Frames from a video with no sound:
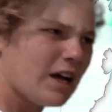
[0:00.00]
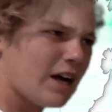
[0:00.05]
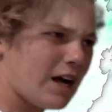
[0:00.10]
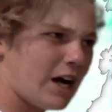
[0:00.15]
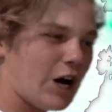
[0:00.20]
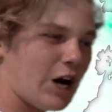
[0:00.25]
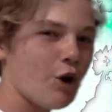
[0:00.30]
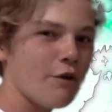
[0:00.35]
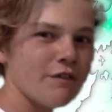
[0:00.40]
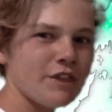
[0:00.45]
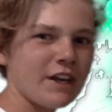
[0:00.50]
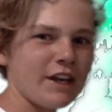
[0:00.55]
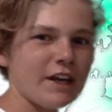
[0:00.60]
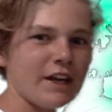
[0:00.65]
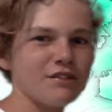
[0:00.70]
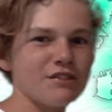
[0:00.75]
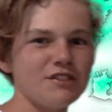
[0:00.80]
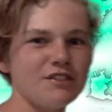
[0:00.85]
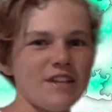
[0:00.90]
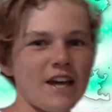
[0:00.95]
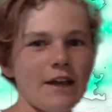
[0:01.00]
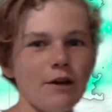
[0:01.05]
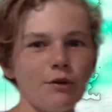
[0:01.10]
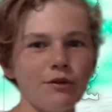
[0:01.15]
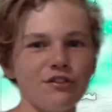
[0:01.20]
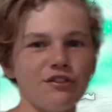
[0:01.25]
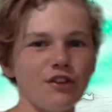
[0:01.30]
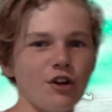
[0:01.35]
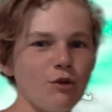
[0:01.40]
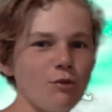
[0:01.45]
Over the next day
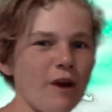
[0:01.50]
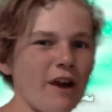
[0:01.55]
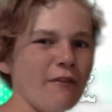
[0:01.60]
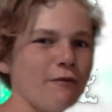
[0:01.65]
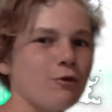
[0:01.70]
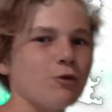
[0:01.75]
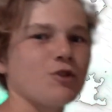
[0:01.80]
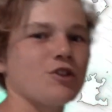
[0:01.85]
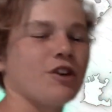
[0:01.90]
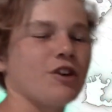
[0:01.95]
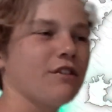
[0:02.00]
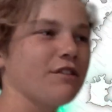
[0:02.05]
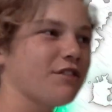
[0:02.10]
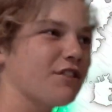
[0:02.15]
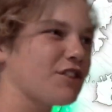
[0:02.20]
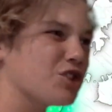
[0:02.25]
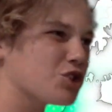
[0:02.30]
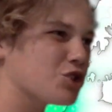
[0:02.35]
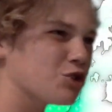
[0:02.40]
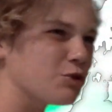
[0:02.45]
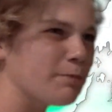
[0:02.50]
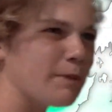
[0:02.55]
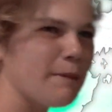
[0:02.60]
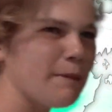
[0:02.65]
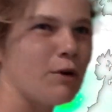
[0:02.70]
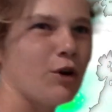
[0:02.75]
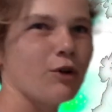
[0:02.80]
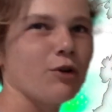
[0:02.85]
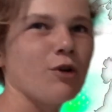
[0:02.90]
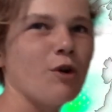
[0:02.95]
or so, rainfall totals should be
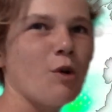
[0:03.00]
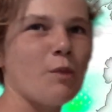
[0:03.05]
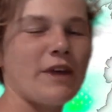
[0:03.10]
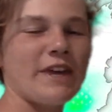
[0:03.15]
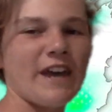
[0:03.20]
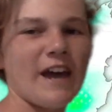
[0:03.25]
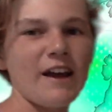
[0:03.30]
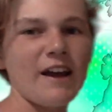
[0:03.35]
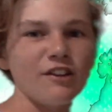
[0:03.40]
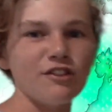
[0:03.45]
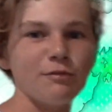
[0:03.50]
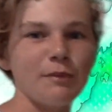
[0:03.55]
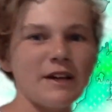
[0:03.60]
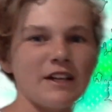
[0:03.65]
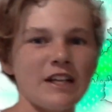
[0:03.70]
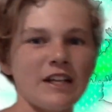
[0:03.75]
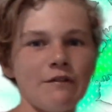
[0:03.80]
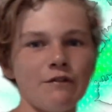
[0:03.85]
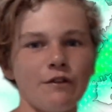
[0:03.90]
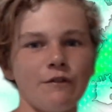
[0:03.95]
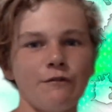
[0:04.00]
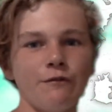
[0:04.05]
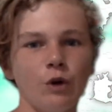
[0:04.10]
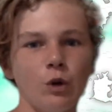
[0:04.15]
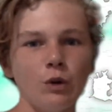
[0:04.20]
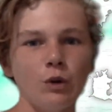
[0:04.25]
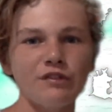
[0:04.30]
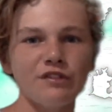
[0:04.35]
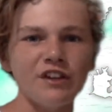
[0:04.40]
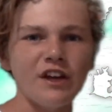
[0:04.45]
moderate. We can expect heavy
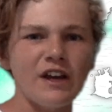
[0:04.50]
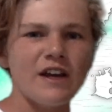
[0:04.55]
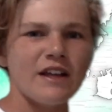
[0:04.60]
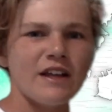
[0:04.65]
falls,